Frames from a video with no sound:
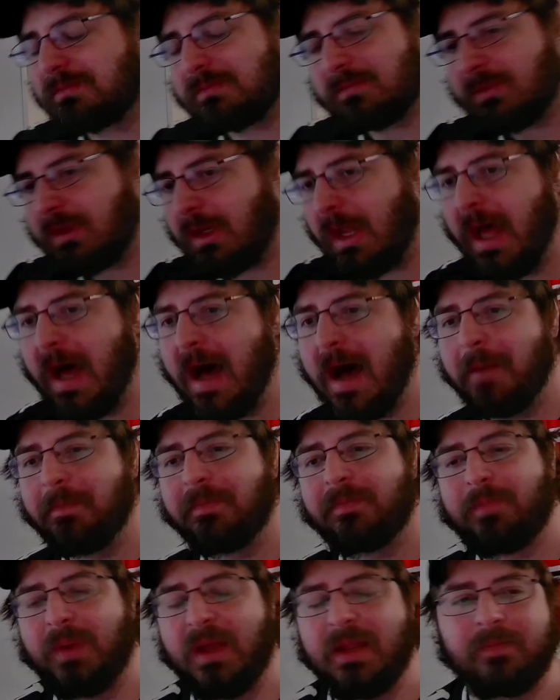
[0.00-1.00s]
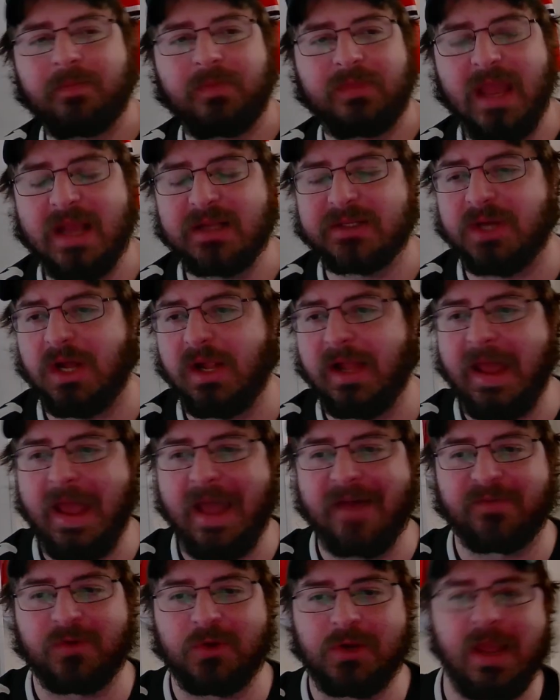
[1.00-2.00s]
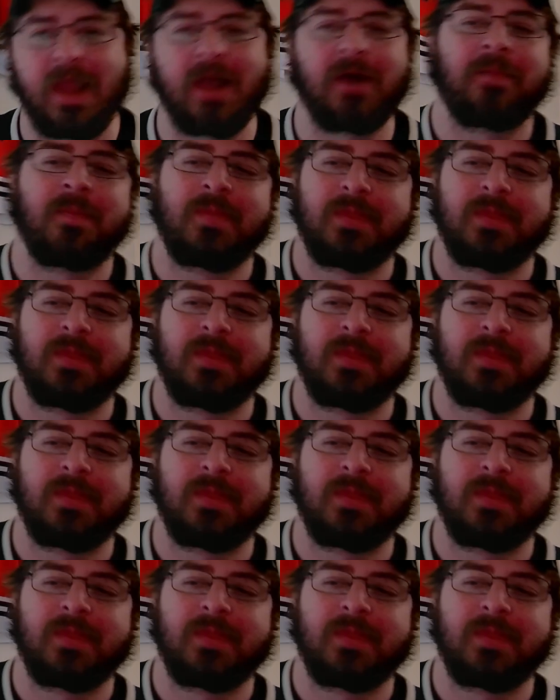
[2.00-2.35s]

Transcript: But that's all I have for now.